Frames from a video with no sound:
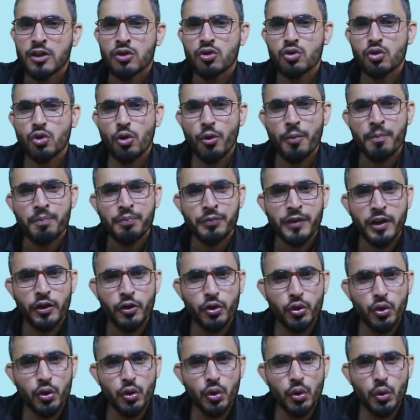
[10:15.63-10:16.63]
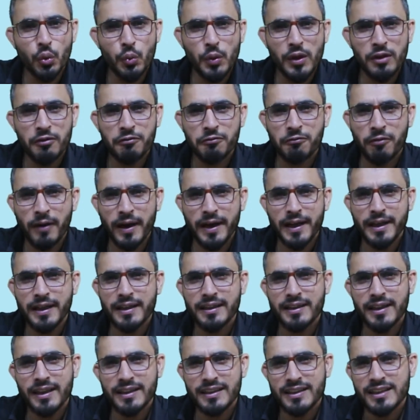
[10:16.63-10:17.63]
So you will
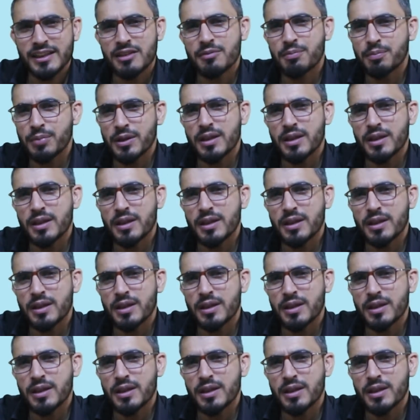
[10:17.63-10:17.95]
find that her